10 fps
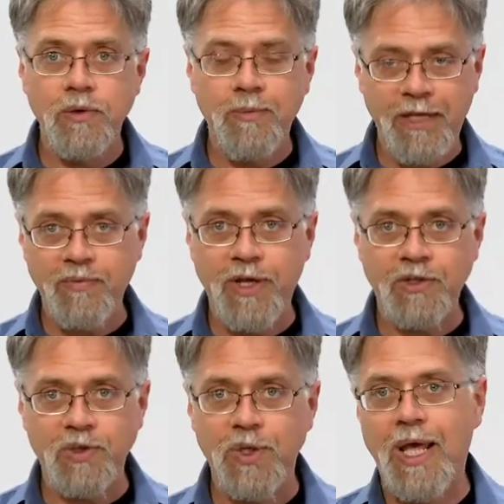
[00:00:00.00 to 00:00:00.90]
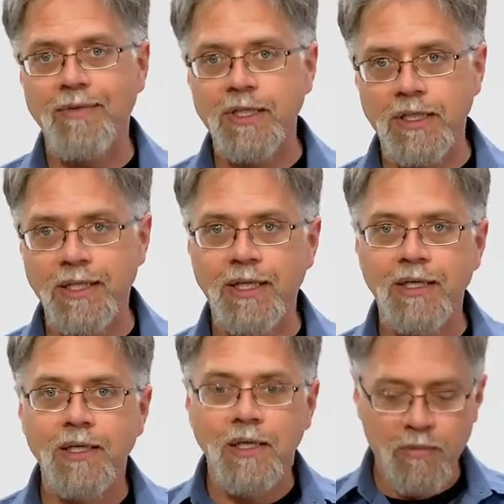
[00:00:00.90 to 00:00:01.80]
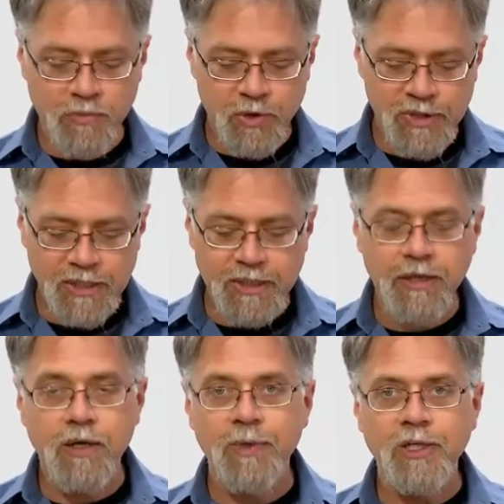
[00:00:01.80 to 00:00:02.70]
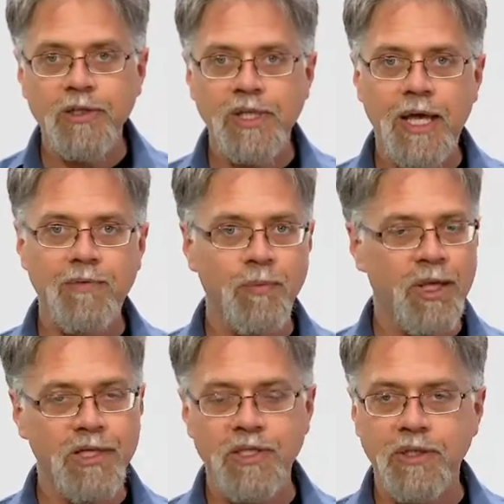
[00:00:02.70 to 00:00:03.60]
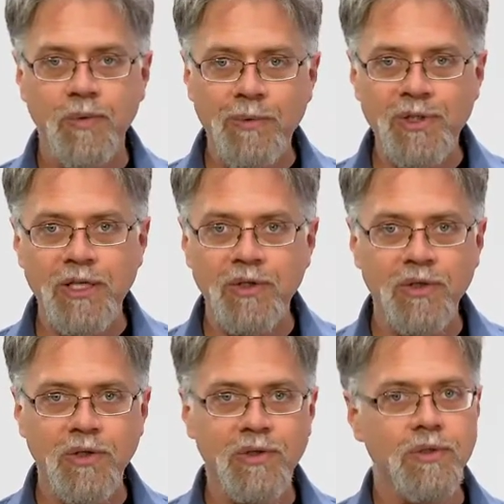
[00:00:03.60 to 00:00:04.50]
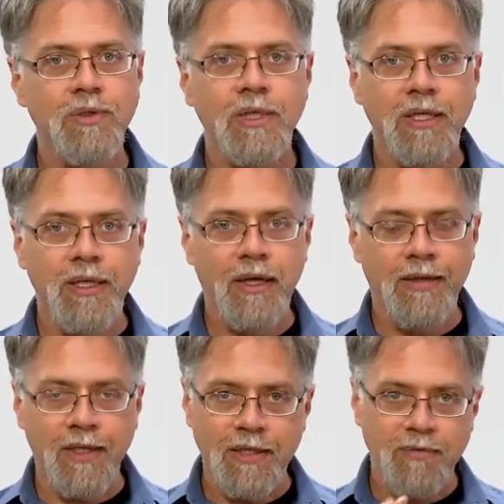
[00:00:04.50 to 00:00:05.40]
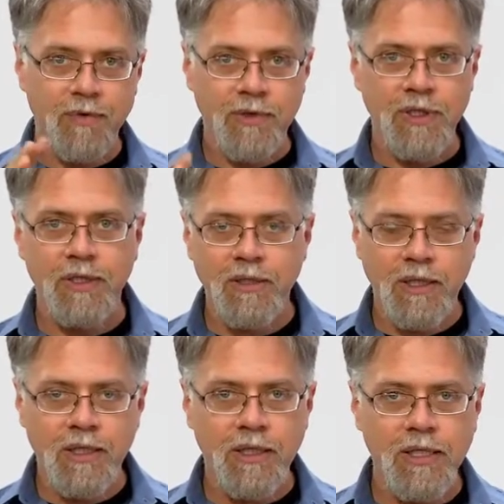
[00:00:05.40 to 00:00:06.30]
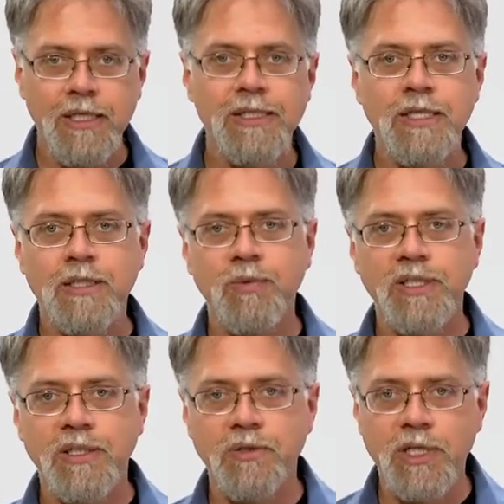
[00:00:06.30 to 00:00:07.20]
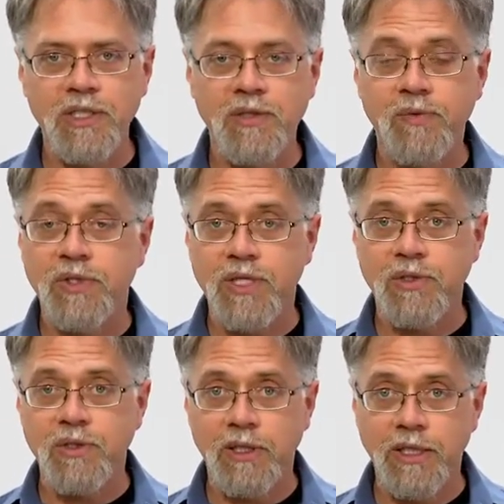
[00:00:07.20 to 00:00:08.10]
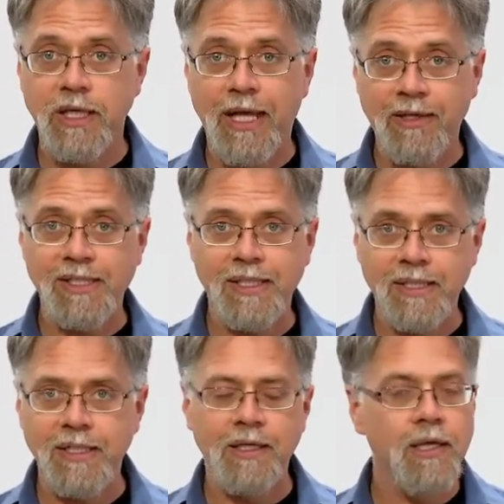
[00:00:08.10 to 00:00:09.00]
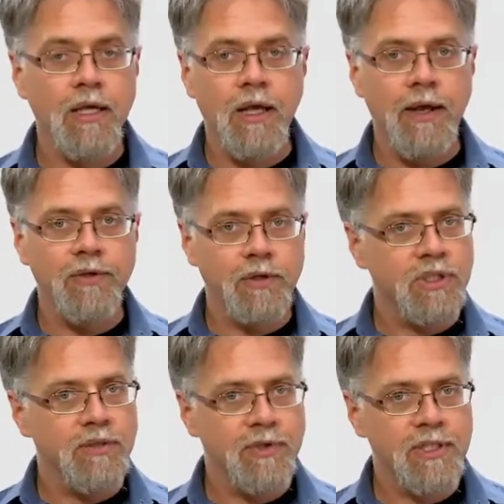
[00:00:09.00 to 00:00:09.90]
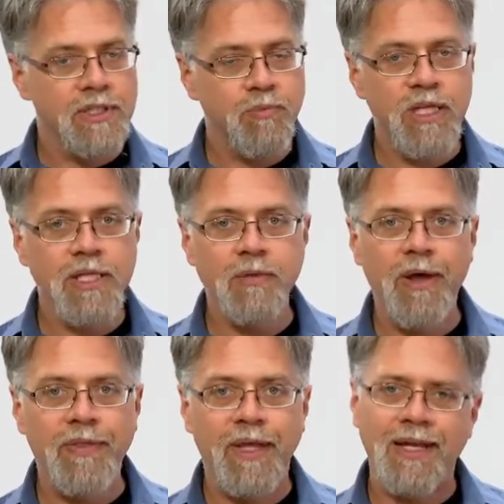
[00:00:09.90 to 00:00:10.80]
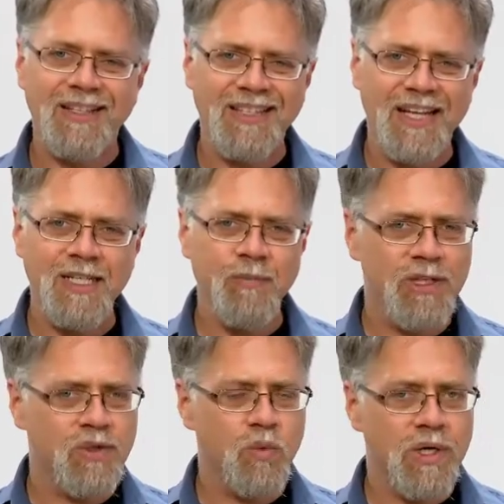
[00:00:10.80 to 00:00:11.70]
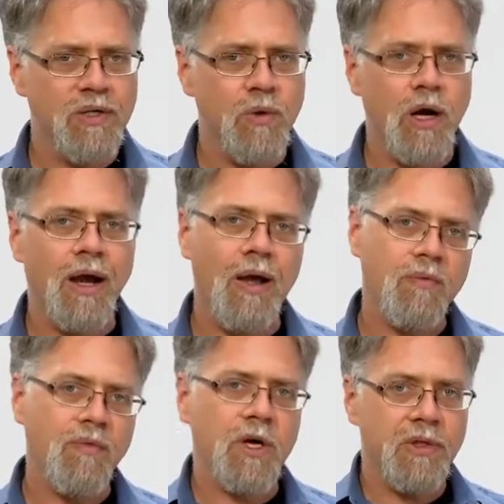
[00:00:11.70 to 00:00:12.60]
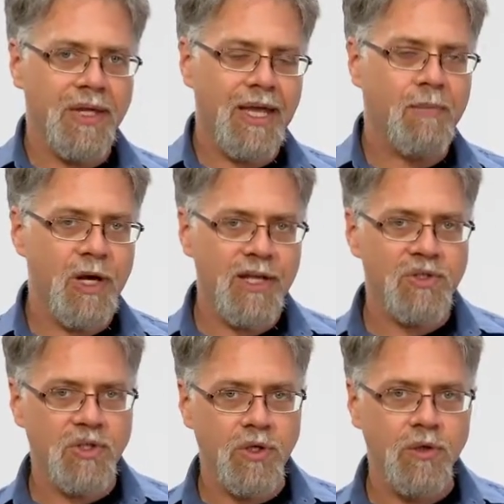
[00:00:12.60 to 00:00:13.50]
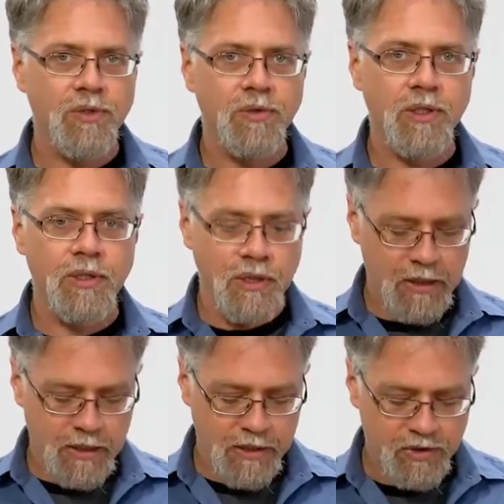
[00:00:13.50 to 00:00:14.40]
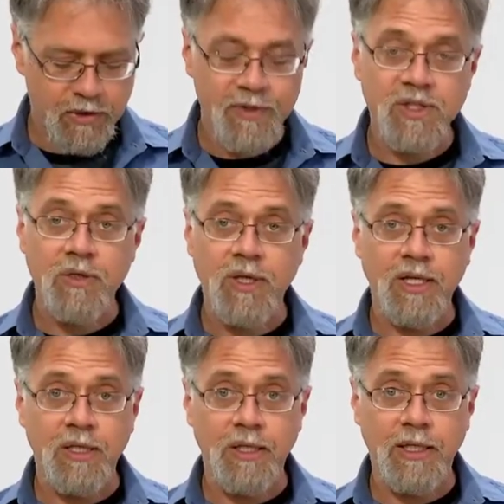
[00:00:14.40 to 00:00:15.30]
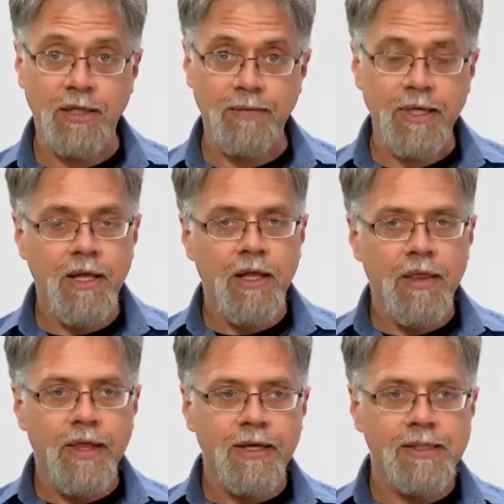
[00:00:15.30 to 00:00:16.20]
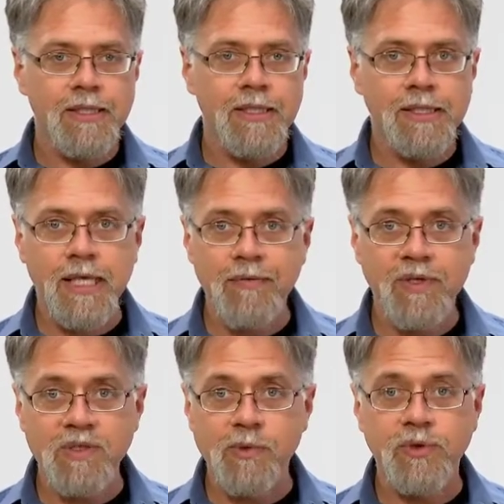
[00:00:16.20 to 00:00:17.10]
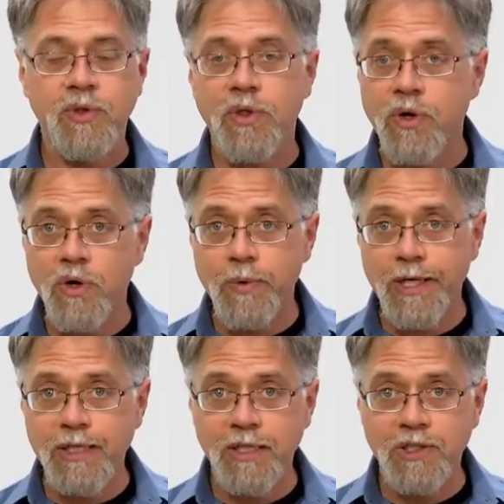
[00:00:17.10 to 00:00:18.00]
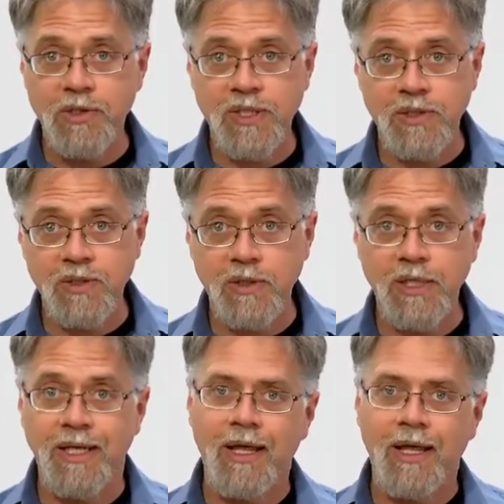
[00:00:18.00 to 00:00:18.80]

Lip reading: the manufacturer and have it cleaned. Most SLR makers have a page on their website you can go to, and they give you very easy, explicit directions for sensor cleaning, how to send it in, and they're usually very speedy about that. It kind of depends on where you are, how far the camera has to go to a service center that can clean it. That is the safest, most thorough way to get your sensor clean.